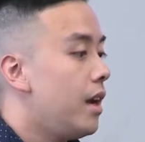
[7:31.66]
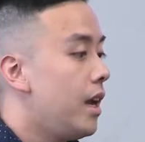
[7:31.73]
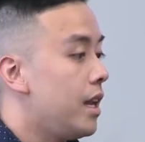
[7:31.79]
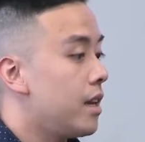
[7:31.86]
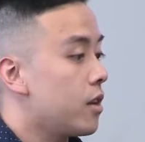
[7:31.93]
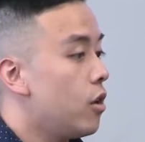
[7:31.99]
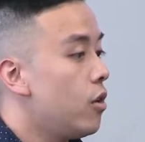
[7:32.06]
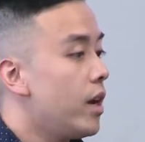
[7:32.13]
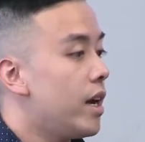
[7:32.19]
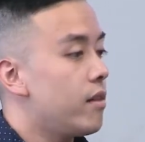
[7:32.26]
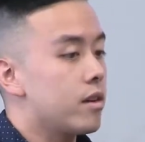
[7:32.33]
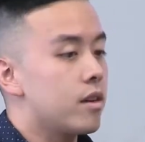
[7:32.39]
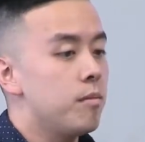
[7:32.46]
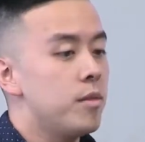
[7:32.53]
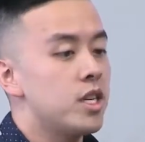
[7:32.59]
and go
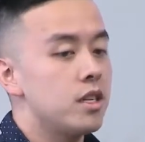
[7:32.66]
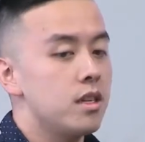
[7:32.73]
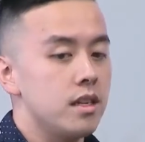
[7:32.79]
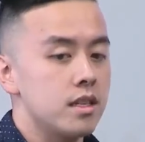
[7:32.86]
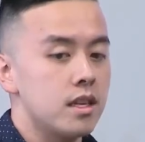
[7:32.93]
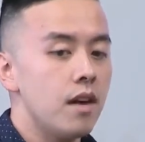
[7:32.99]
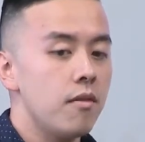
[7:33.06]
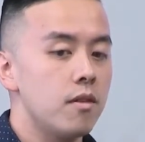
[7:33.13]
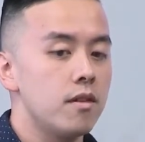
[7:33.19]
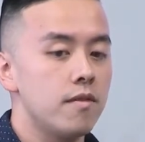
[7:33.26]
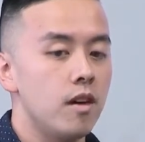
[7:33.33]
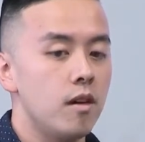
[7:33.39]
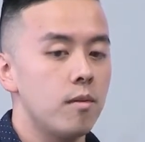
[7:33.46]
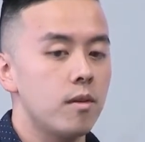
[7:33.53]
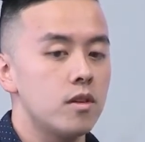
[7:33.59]
out and commission a software
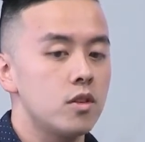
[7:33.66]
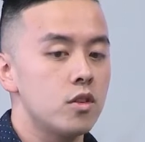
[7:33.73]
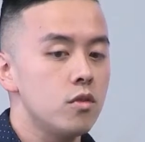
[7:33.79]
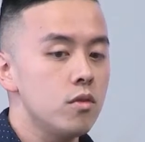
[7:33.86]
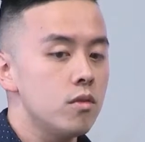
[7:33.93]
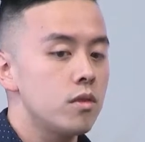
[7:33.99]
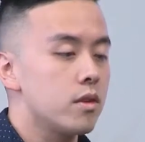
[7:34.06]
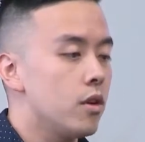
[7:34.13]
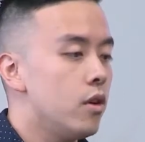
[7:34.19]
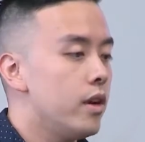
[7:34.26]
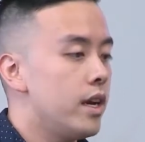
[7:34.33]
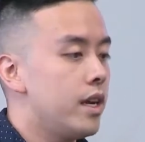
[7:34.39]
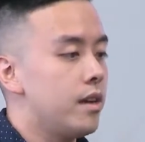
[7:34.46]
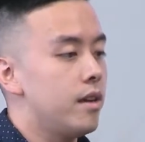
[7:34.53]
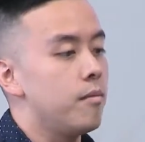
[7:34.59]
developer to go
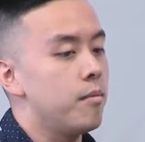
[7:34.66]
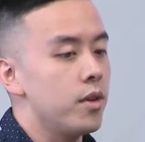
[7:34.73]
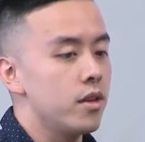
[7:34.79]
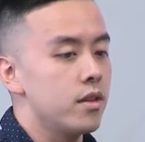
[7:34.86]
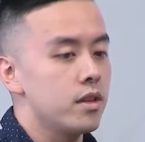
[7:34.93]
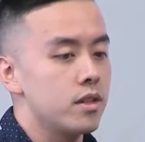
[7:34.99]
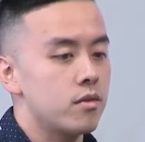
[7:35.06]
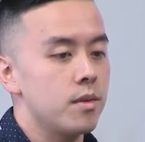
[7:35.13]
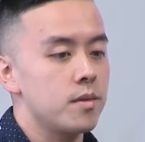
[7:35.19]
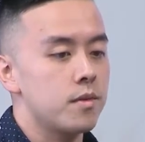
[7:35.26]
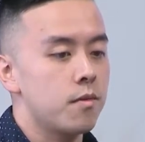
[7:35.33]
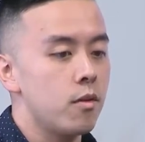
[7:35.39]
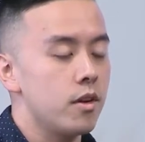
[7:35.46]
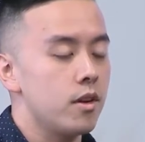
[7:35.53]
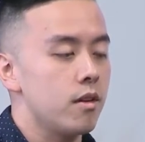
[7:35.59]
ahead and build the
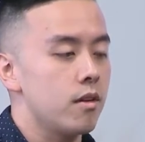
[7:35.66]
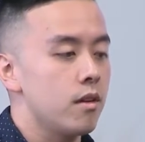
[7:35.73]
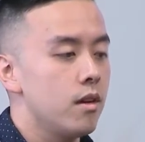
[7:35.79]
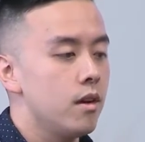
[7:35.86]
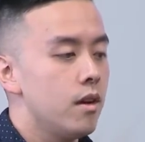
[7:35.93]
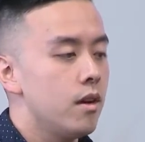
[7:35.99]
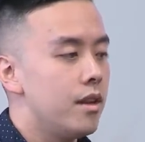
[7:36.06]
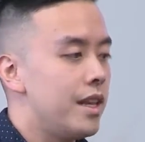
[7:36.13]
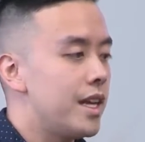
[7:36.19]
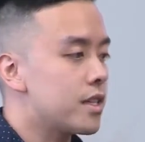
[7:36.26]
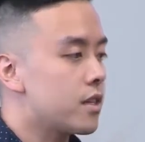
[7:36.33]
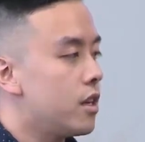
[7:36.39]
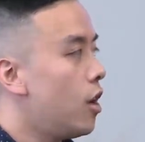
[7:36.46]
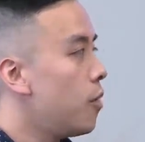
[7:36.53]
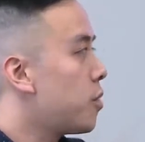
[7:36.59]
scripts for you. And
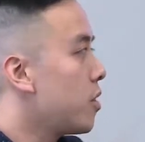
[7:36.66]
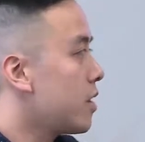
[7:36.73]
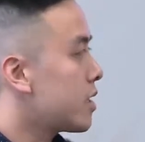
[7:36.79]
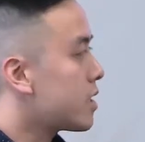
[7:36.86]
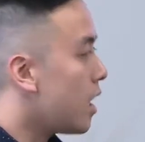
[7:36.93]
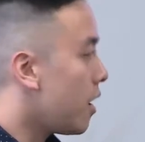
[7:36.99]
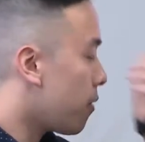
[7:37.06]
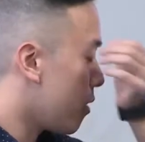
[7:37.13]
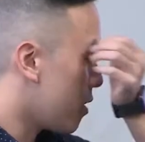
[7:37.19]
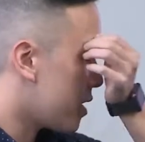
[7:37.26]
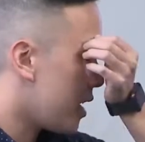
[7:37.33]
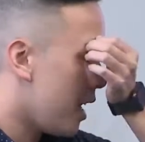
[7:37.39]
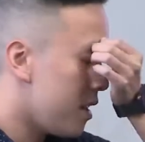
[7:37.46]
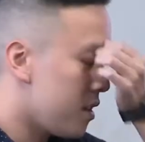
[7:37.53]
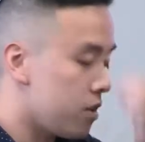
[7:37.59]
that's going to help you on the software
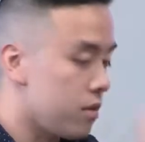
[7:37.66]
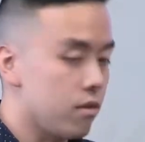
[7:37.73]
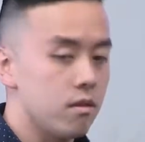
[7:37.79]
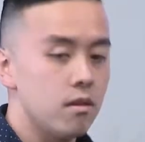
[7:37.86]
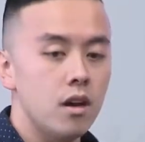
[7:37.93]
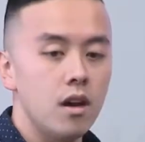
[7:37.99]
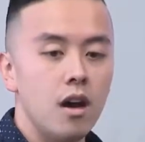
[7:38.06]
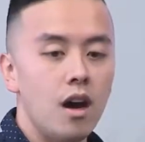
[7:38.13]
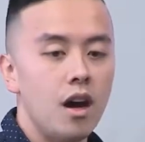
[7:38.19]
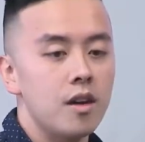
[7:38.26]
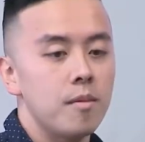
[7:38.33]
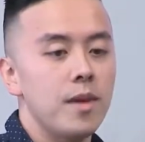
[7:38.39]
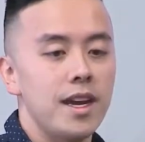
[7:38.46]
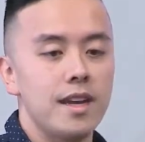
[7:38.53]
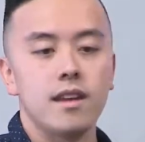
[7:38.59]
side to
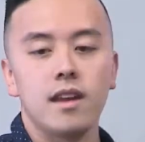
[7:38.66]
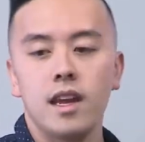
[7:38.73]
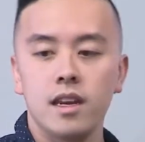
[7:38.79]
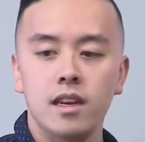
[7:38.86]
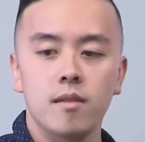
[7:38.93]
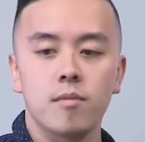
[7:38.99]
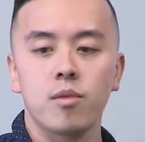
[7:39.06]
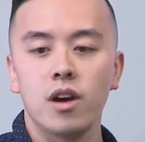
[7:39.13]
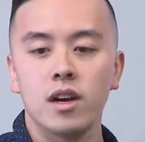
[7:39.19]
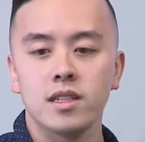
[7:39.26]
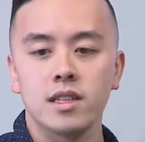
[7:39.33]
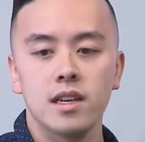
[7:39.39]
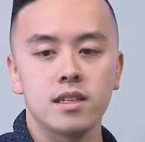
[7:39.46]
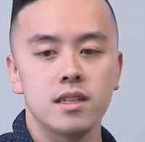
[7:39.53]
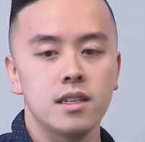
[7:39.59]
automate any
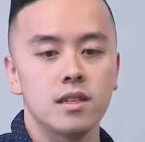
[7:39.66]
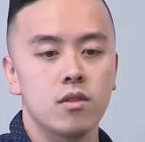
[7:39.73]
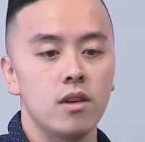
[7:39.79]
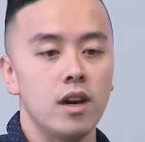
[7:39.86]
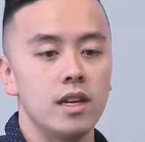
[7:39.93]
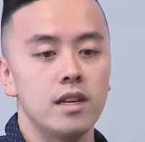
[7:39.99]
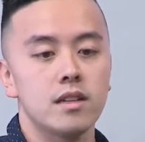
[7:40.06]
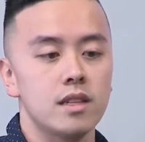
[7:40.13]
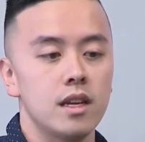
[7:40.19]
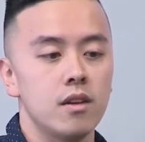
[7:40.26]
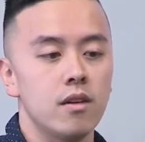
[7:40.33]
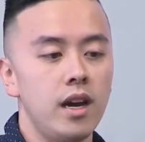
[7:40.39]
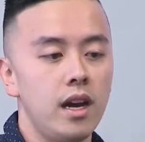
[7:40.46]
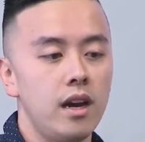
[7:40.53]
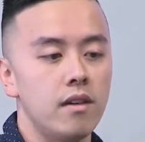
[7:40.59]
processes or ideas that
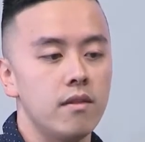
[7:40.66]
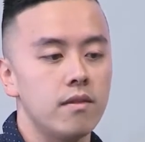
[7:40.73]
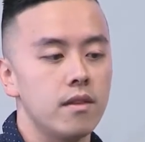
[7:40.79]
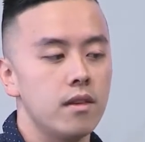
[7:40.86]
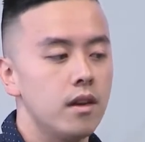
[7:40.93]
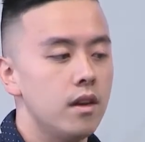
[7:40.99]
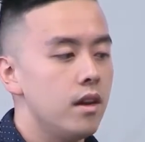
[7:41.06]
you have.